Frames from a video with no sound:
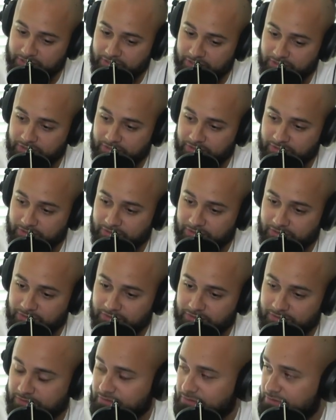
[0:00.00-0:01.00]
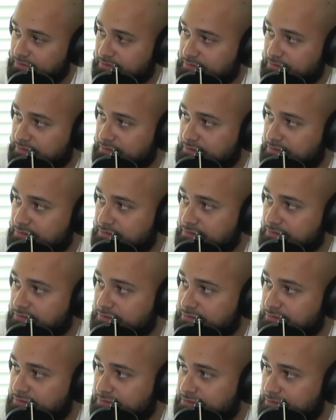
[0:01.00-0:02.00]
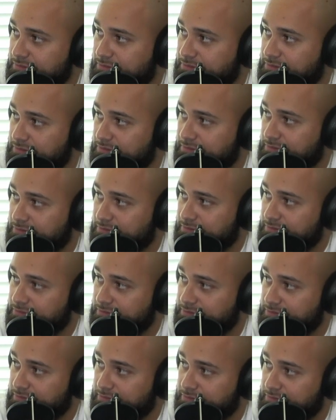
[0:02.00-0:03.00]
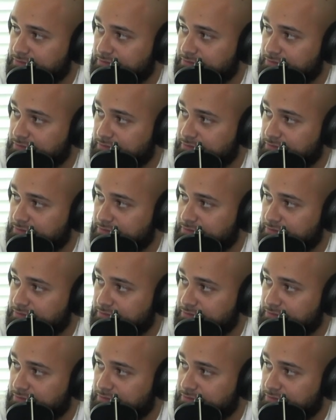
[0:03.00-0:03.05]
The person shown says nothing.